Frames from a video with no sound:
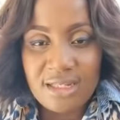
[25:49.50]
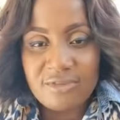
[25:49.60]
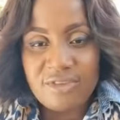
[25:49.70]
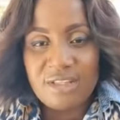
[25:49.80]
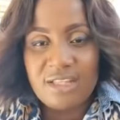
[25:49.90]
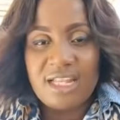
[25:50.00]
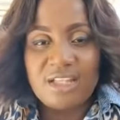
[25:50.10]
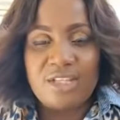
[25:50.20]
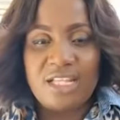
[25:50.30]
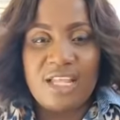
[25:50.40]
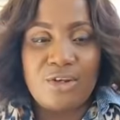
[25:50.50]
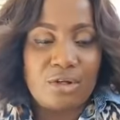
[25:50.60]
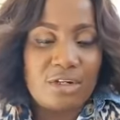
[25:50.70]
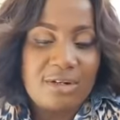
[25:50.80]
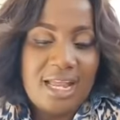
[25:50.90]
Next thing they like data
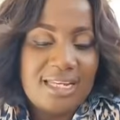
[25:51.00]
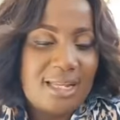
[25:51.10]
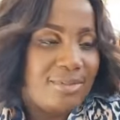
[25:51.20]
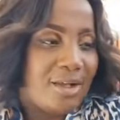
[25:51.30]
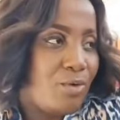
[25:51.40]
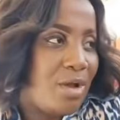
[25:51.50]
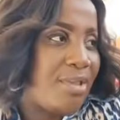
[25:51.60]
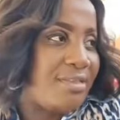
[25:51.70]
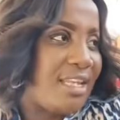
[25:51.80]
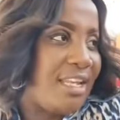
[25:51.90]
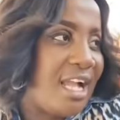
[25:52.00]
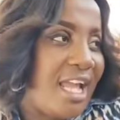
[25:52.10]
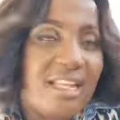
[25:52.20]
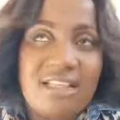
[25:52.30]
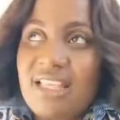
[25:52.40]
down the line and say, go Mr.
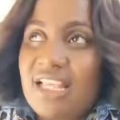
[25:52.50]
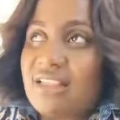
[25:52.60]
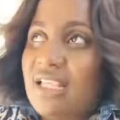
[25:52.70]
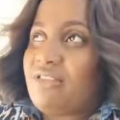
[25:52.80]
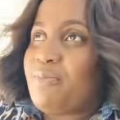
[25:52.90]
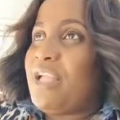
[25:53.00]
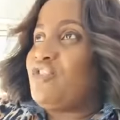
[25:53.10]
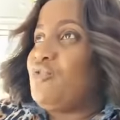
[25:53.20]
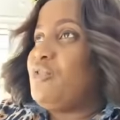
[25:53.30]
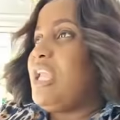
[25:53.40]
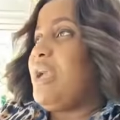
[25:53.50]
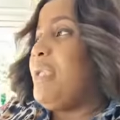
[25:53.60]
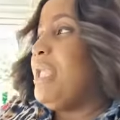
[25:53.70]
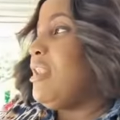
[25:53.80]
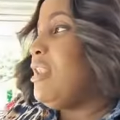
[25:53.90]
Naka, you detect things from Julia
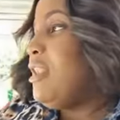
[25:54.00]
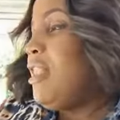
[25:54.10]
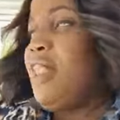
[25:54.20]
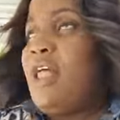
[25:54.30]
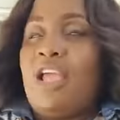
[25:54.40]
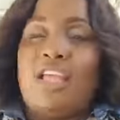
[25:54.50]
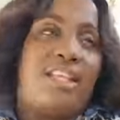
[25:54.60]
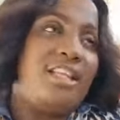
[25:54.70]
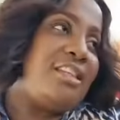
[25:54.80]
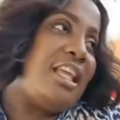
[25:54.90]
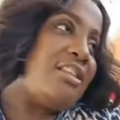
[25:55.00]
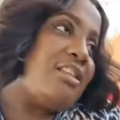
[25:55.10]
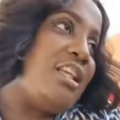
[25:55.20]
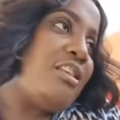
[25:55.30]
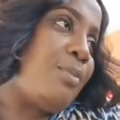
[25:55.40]
Bill. You detect
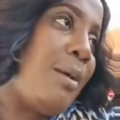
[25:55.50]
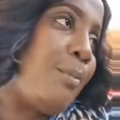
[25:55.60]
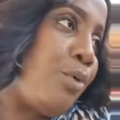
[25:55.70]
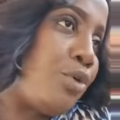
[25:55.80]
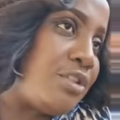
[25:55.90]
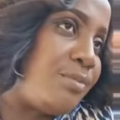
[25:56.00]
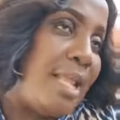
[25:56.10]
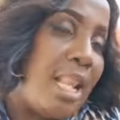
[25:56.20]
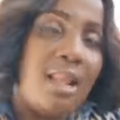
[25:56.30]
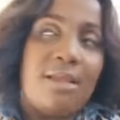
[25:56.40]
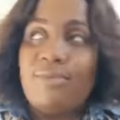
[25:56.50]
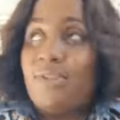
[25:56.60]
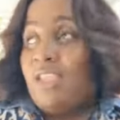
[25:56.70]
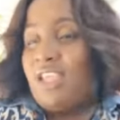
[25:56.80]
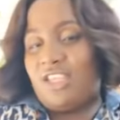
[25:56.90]
things from Puss Bill.
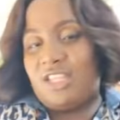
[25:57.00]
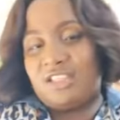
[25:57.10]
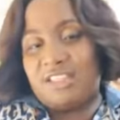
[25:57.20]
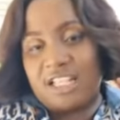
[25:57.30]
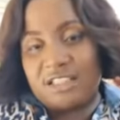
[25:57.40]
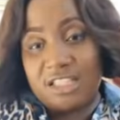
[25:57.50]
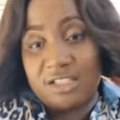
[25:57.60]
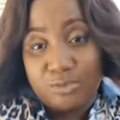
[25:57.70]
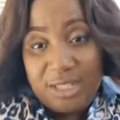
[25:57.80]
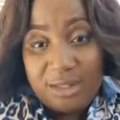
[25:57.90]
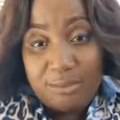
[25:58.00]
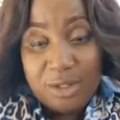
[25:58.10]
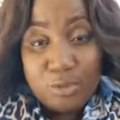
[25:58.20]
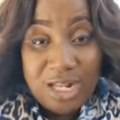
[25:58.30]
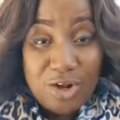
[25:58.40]
You detect then
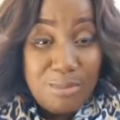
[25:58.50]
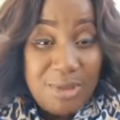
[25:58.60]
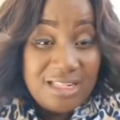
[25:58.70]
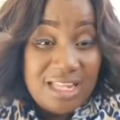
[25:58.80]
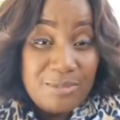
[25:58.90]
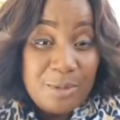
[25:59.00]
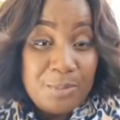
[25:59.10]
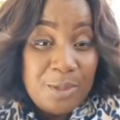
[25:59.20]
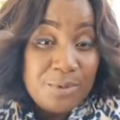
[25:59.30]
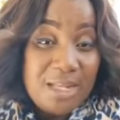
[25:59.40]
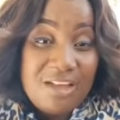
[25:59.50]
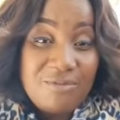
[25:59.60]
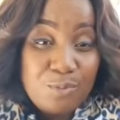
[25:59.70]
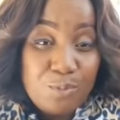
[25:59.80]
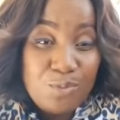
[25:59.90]
me could have make them the people
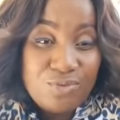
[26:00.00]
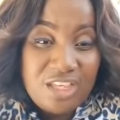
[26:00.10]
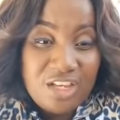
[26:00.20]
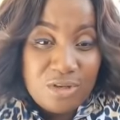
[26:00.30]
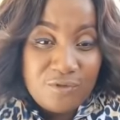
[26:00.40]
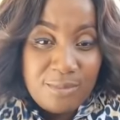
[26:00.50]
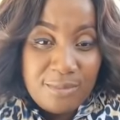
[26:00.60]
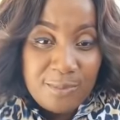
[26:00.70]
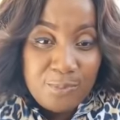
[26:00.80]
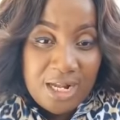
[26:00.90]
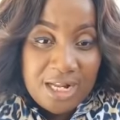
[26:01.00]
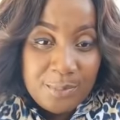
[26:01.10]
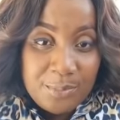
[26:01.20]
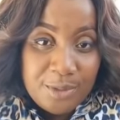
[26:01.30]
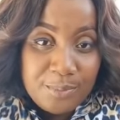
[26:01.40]
that have secrets for me,
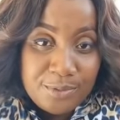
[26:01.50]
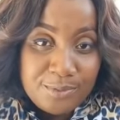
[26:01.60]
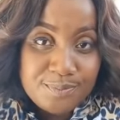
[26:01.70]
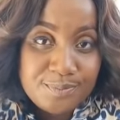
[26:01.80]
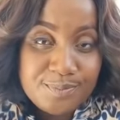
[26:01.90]
Planka people.